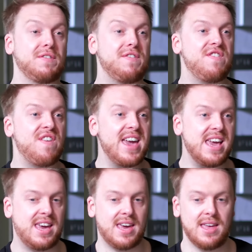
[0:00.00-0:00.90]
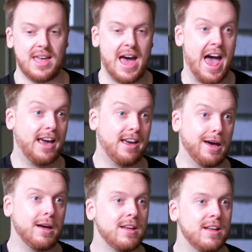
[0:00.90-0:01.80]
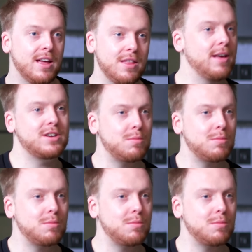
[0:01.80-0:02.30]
fake anger because hmm.